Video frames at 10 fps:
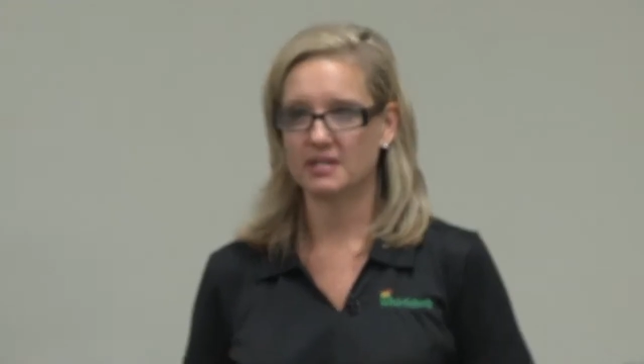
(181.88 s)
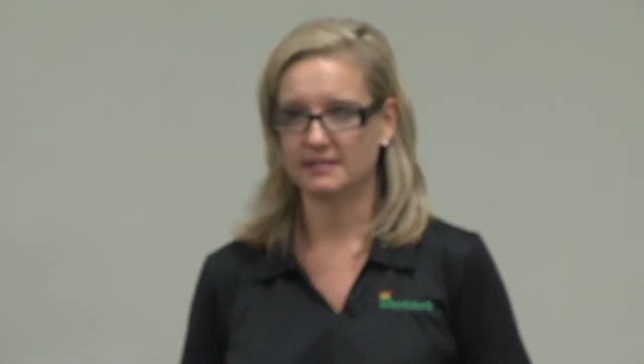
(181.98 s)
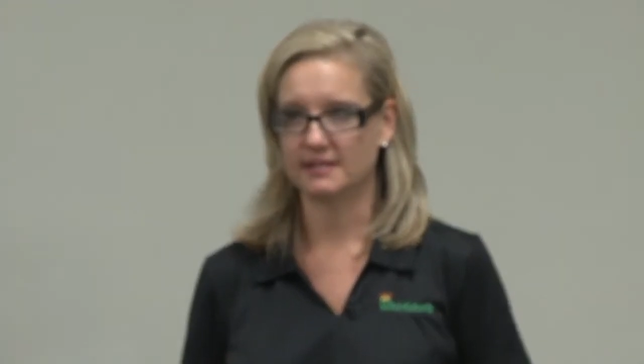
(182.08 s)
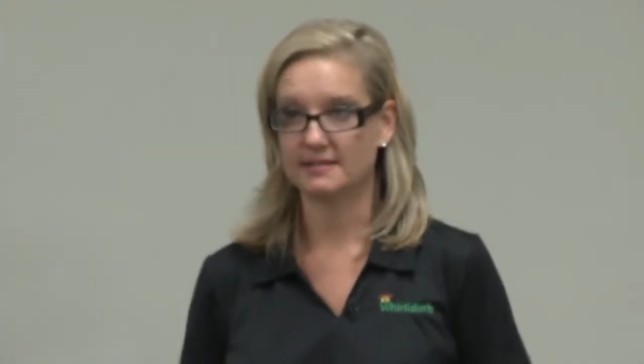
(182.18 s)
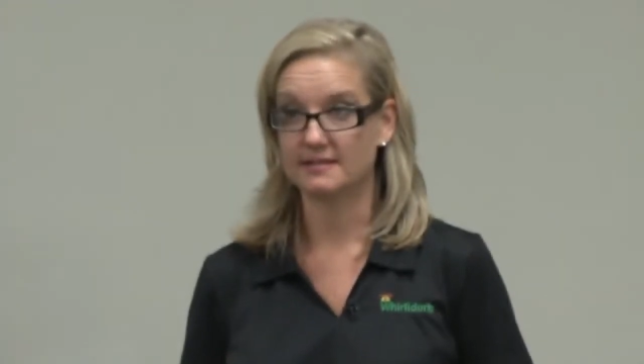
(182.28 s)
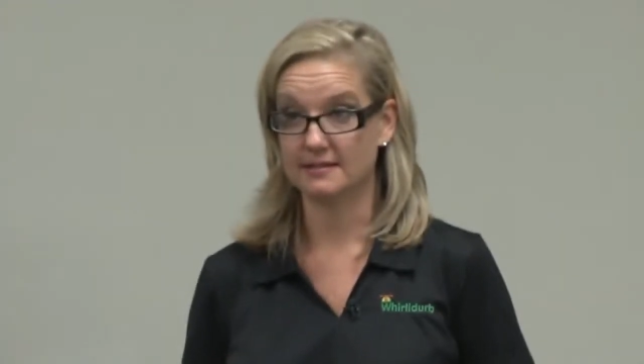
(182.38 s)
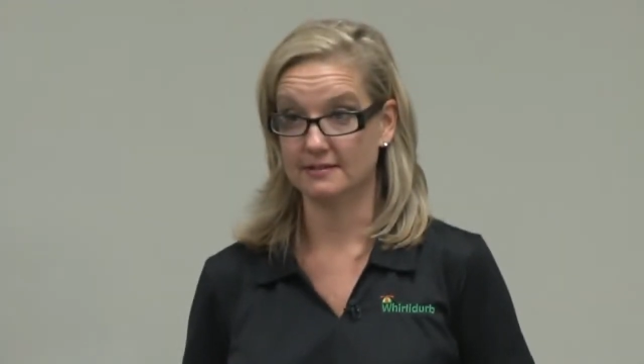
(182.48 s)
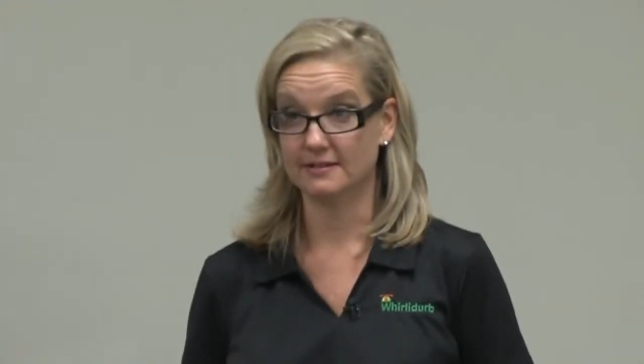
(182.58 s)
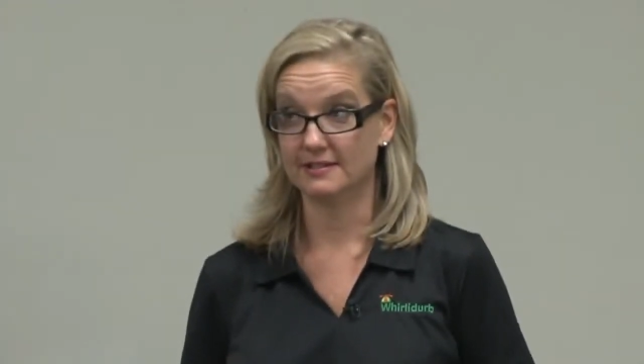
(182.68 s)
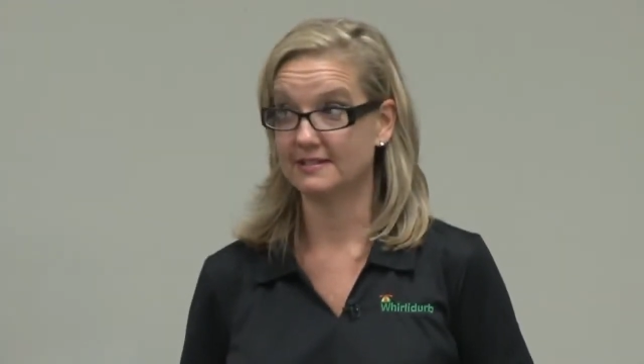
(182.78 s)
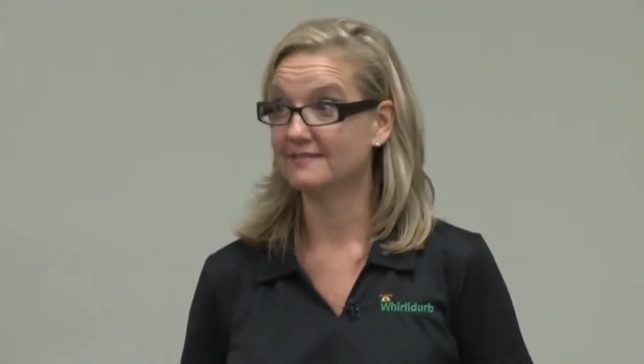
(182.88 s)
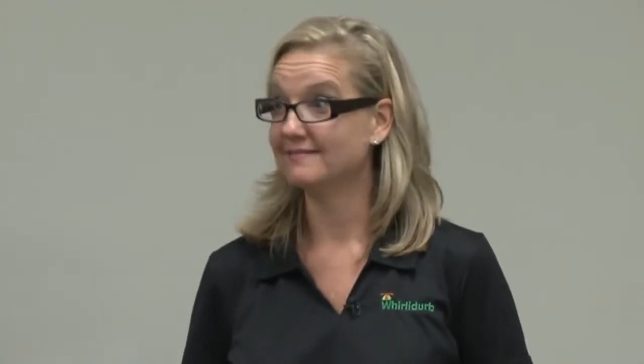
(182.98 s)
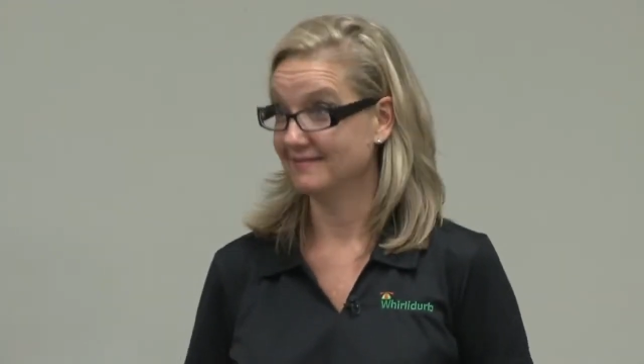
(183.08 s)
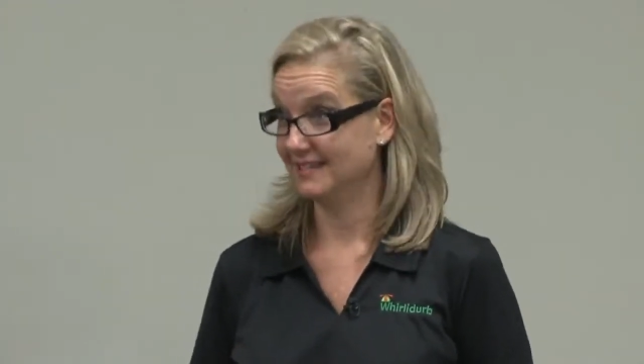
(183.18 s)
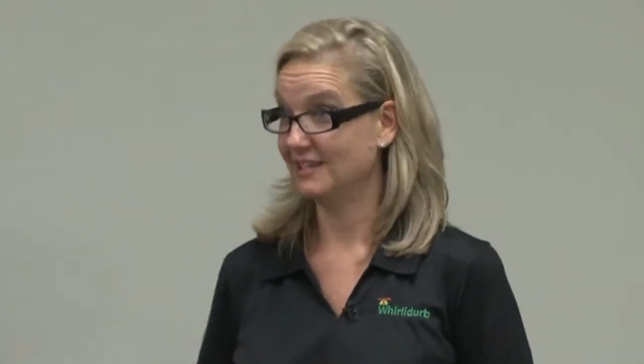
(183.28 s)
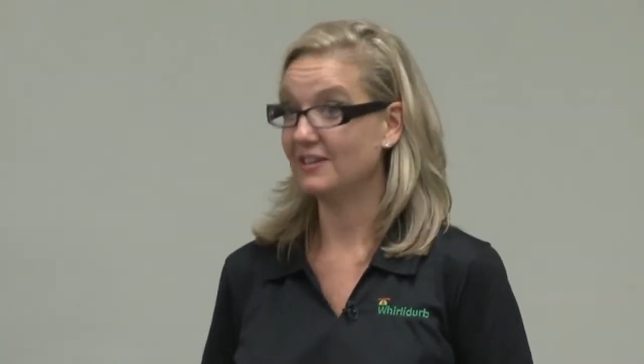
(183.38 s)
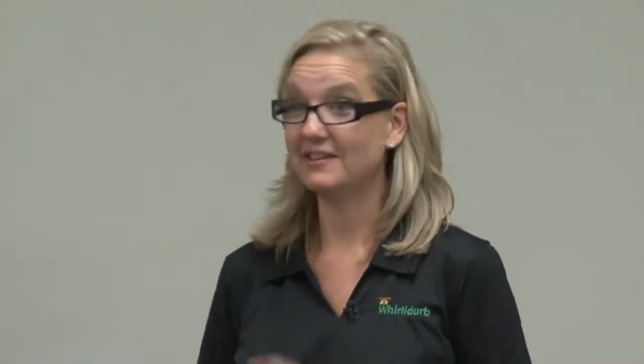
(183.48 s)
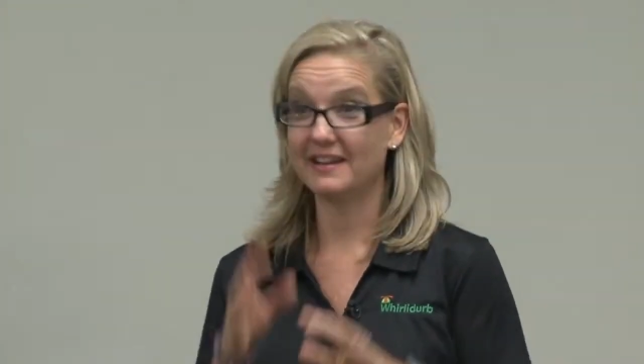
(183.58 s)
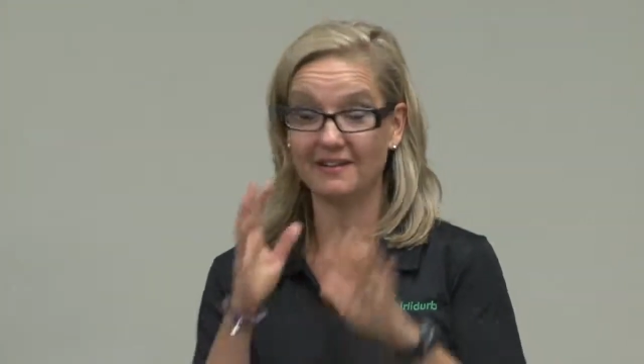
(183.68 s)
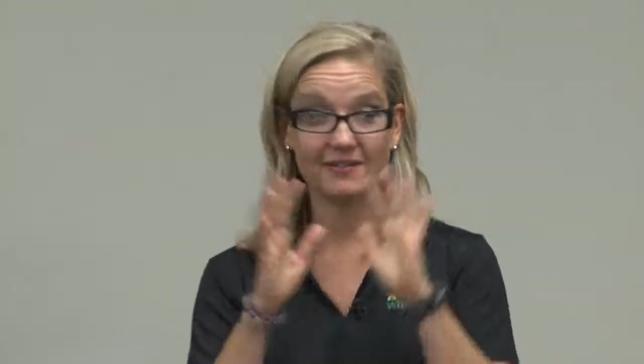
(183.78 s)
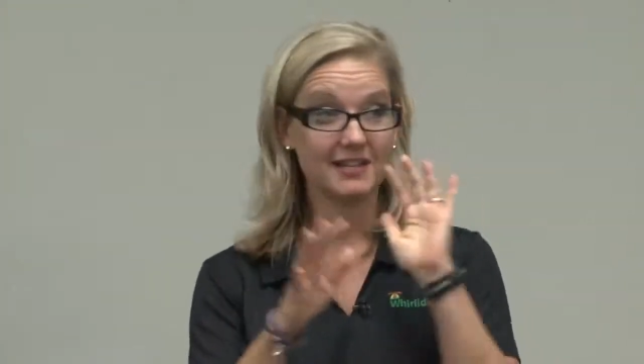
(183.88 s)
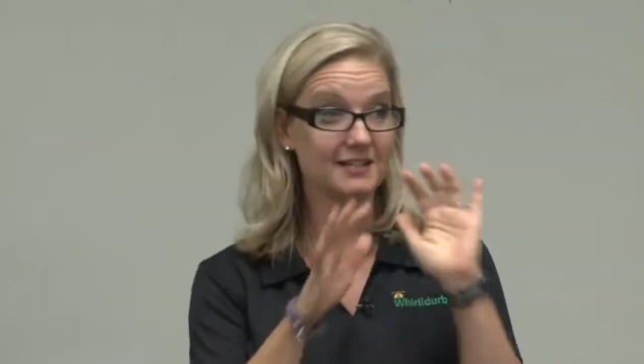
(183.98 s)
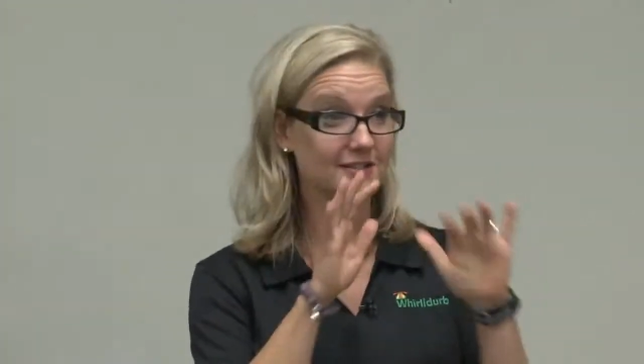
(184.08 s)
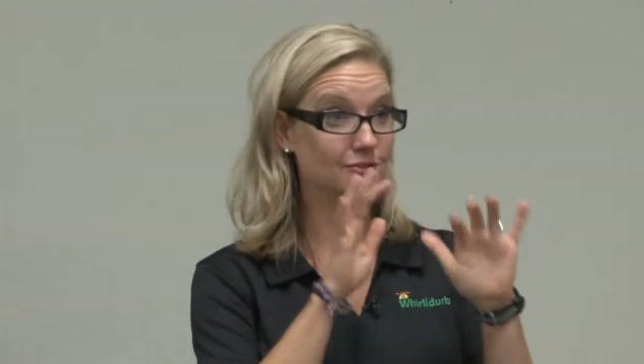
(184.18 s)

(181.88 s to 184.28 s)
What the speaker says: process skills. Now everything's